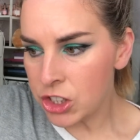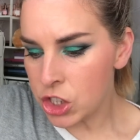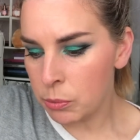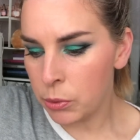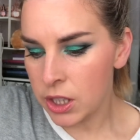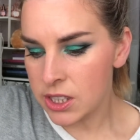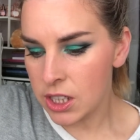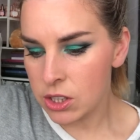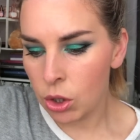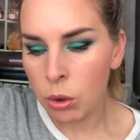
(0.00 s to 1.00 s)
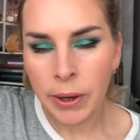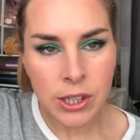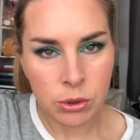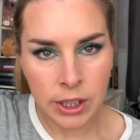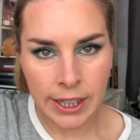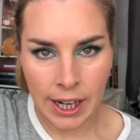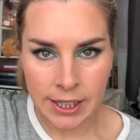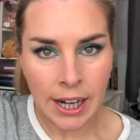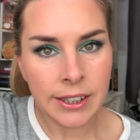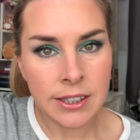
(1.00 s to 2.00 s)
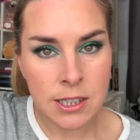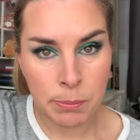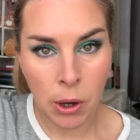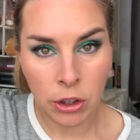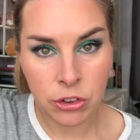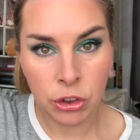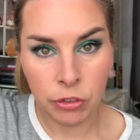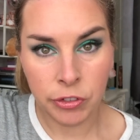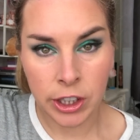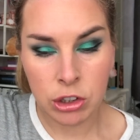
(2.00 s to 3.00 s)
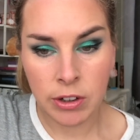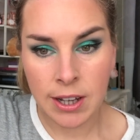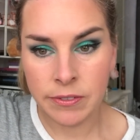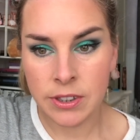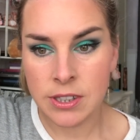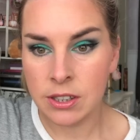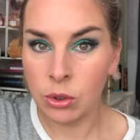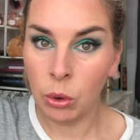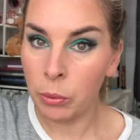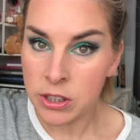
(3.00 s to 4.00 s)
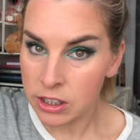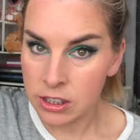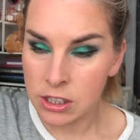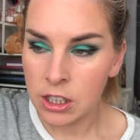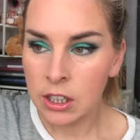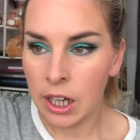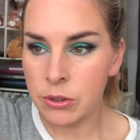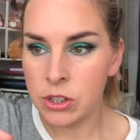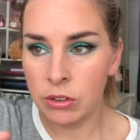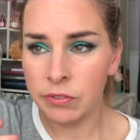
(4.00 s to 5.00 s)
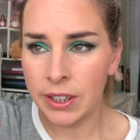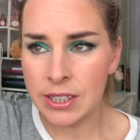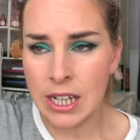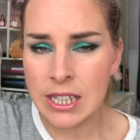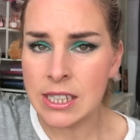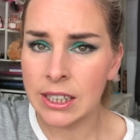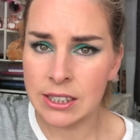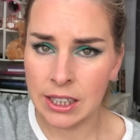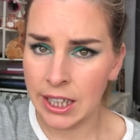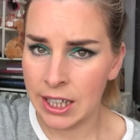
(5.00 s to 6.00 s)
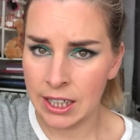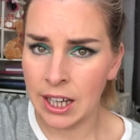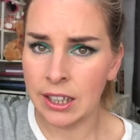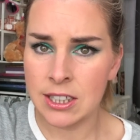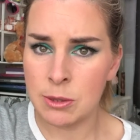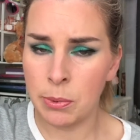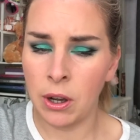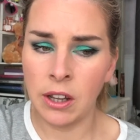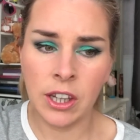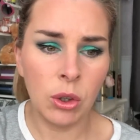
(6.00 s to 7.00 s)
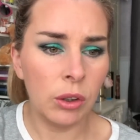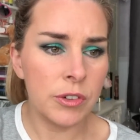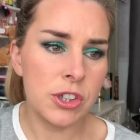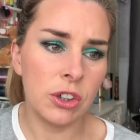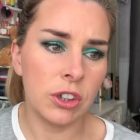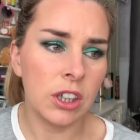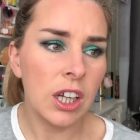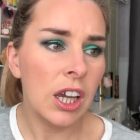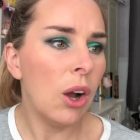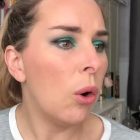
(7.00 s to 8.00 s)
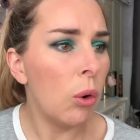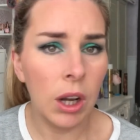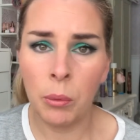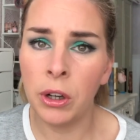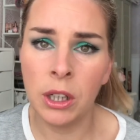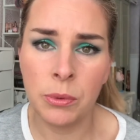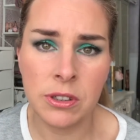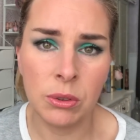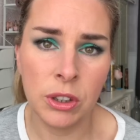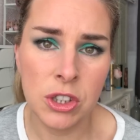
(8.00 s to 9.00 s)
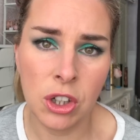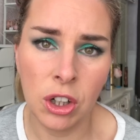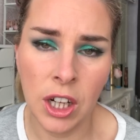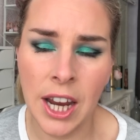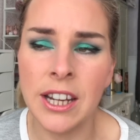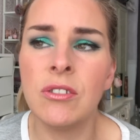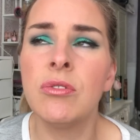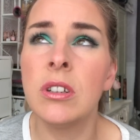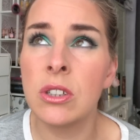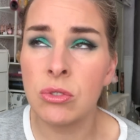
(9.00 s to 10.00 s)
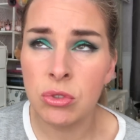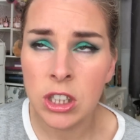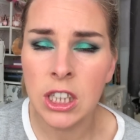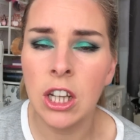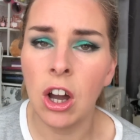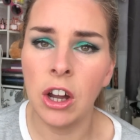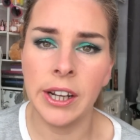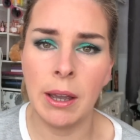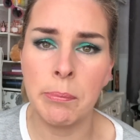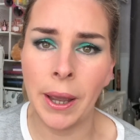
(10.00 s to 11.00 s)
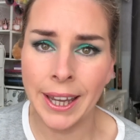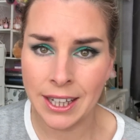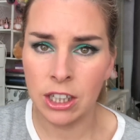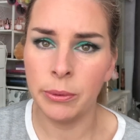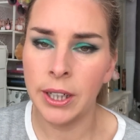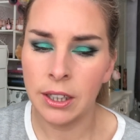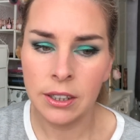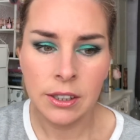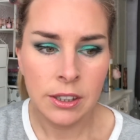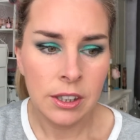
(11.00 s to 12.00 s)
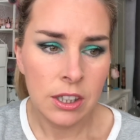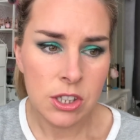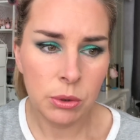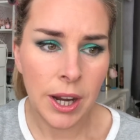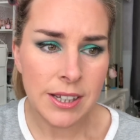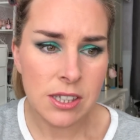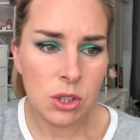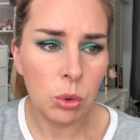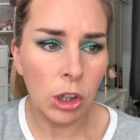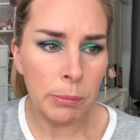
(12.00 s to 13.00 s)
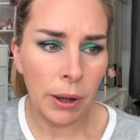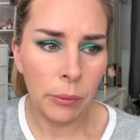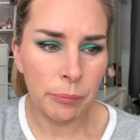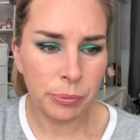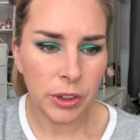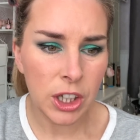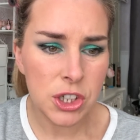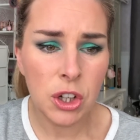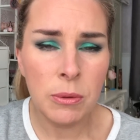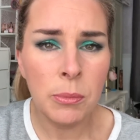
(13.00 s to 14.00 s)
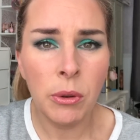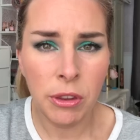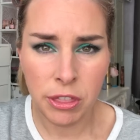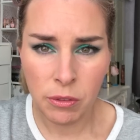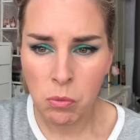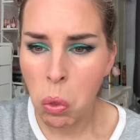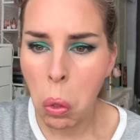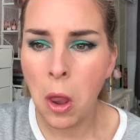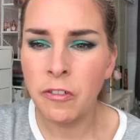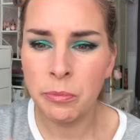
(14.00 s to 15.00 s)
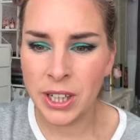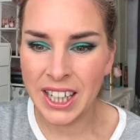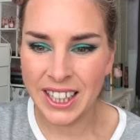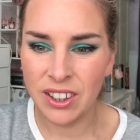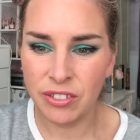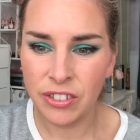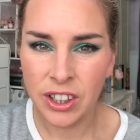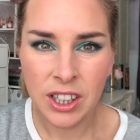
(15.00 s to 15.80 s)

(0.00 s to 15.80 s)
someone says, oh, why don't you get an Atkins bar? It's good for your cravings. No, it wasn't. I was doing fantastic till I ate an Atkins bar, and then all of a sudden, all I wanted was a load of chocolate, and it was really hard to get back into it. So I stole about 2 months of my life